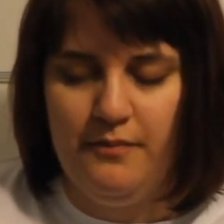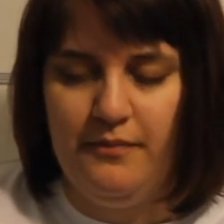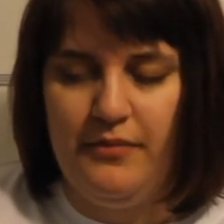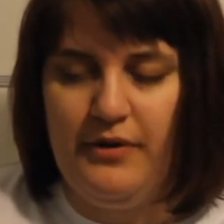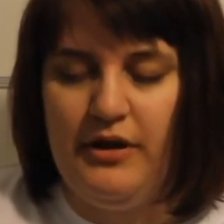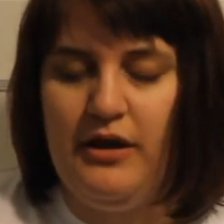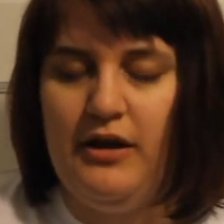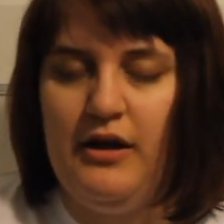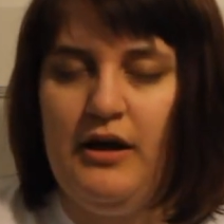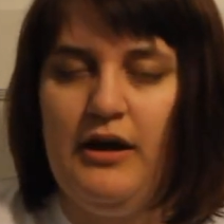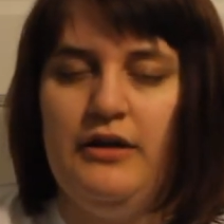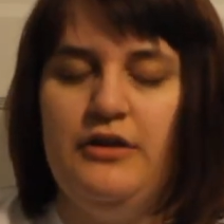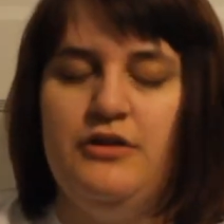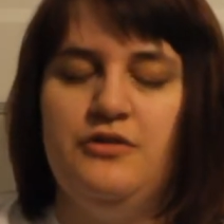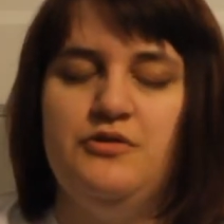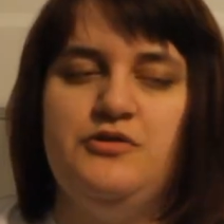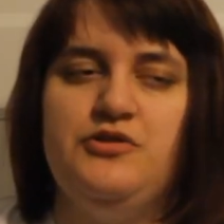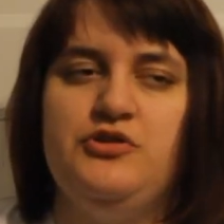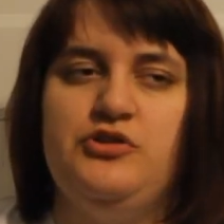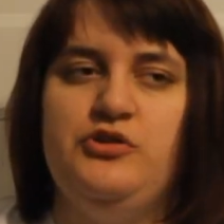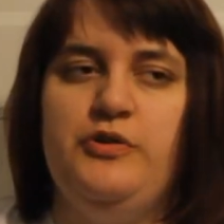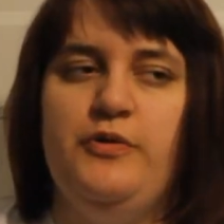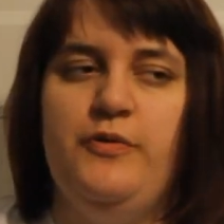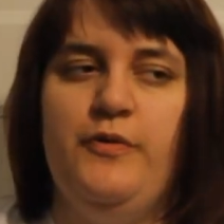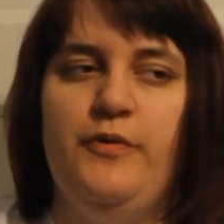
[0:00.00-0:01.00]
But I
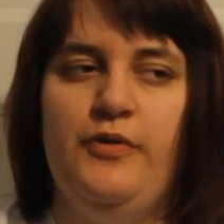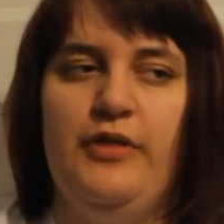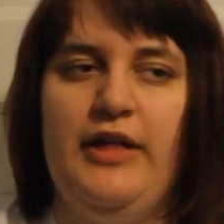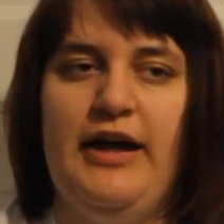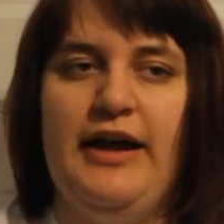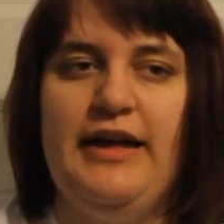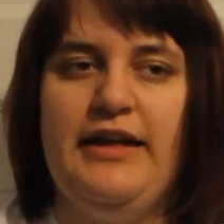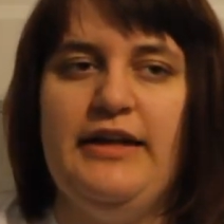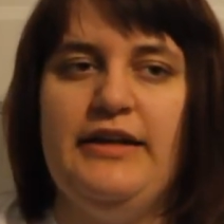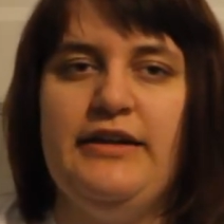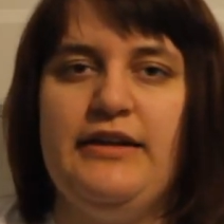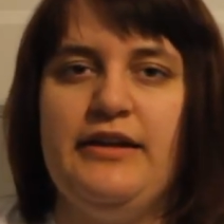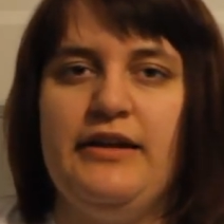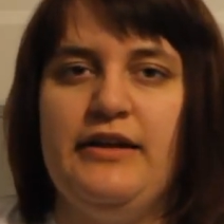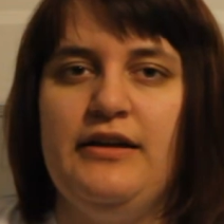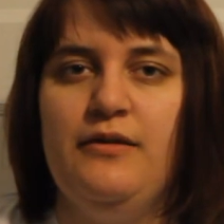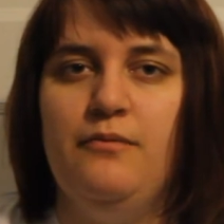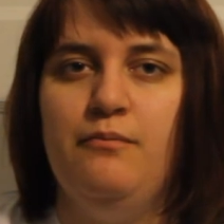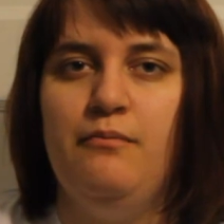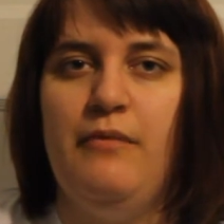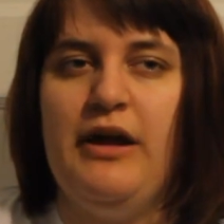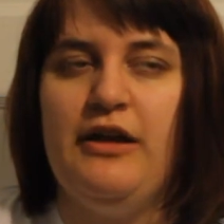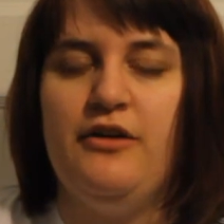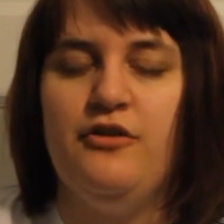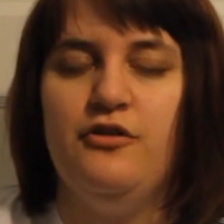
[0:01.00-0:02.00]
used to like
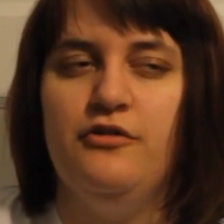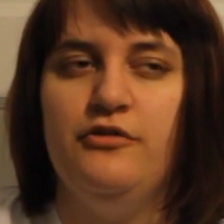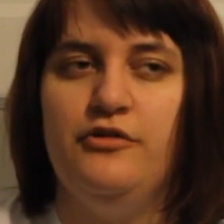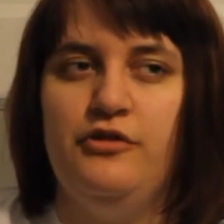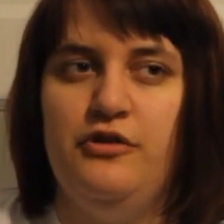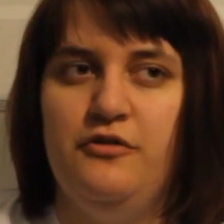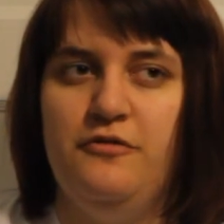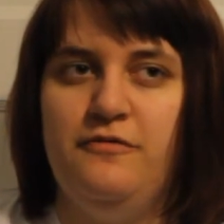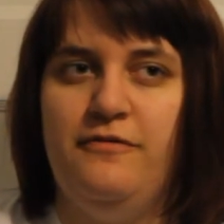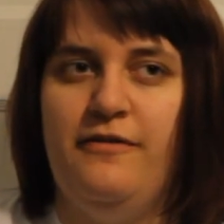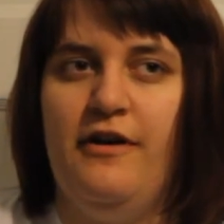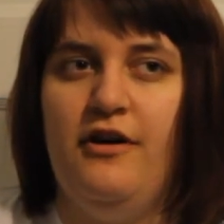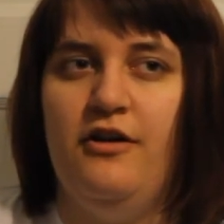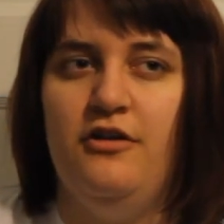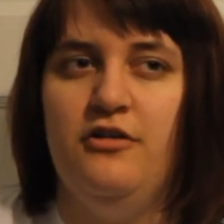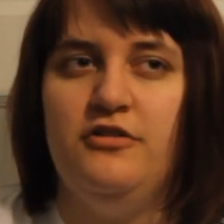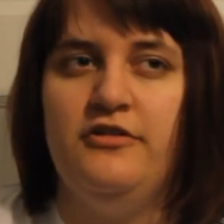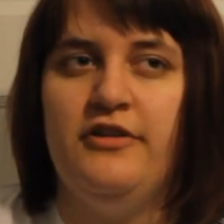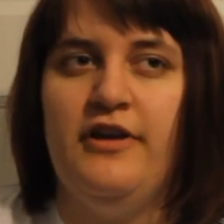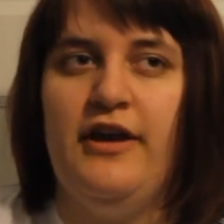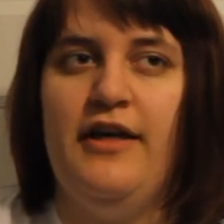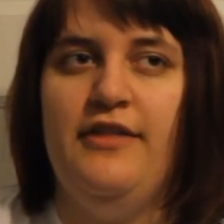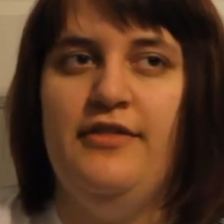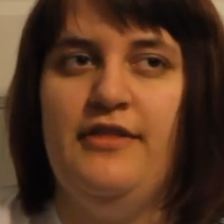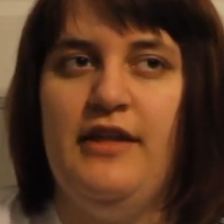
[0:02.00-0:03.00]
Michael
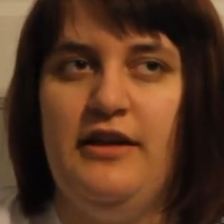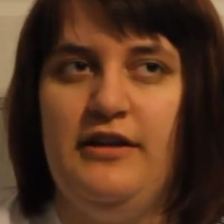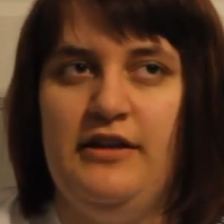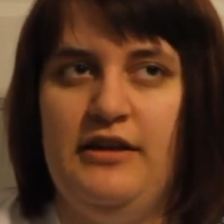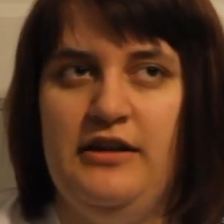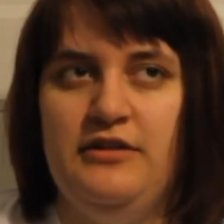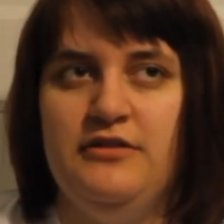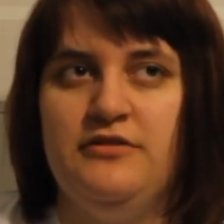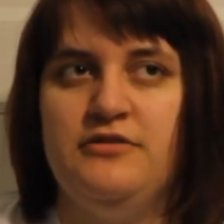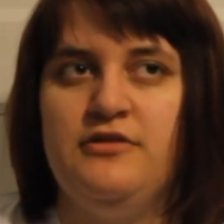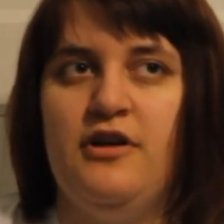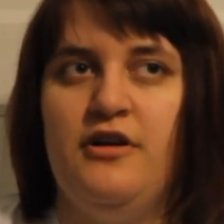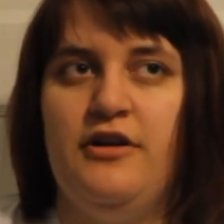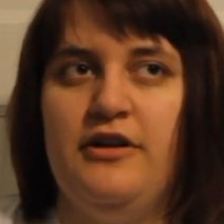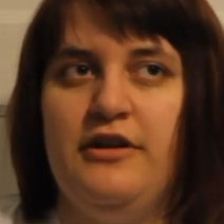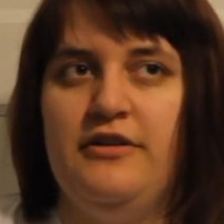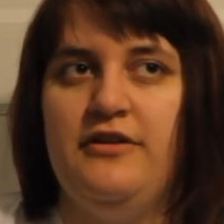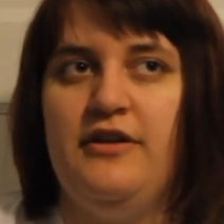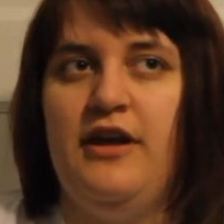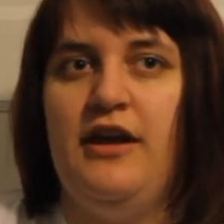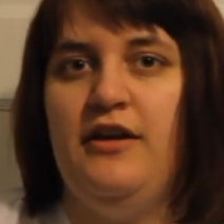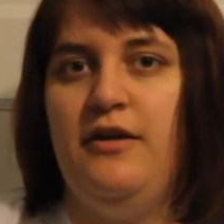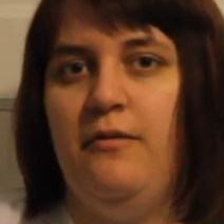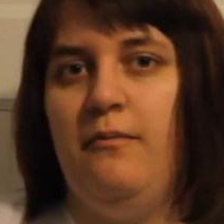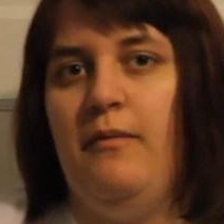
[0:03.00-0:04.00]
Neufeld, and then he started
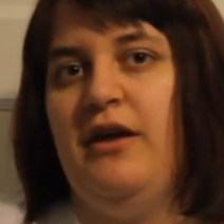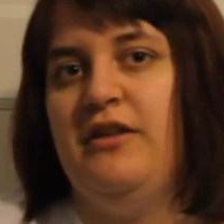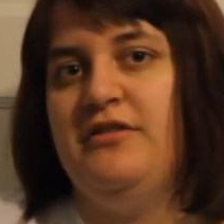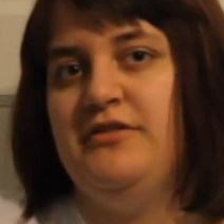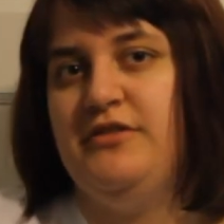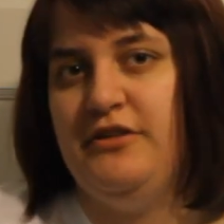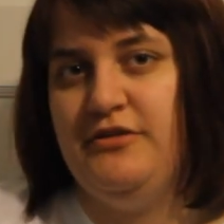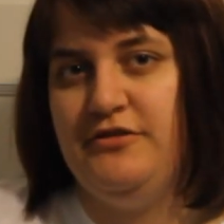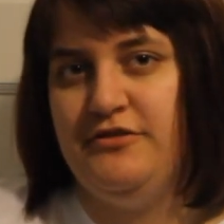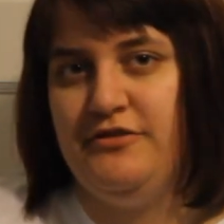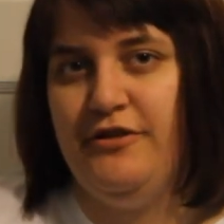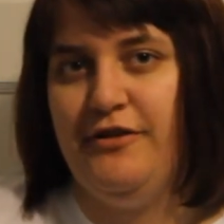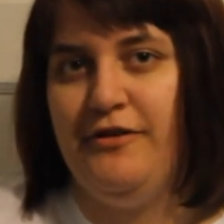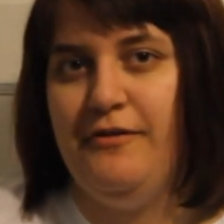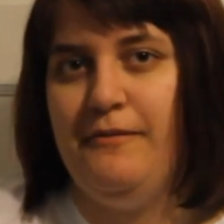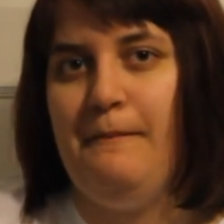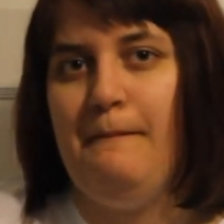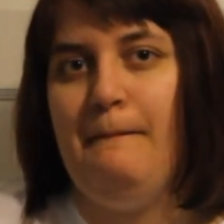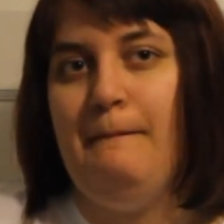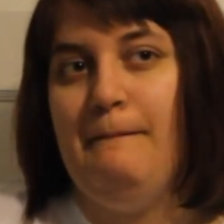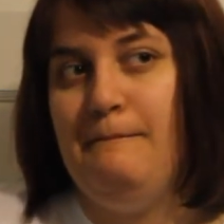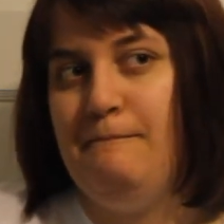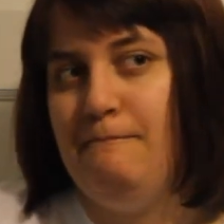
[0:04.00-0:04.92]
dating my sister.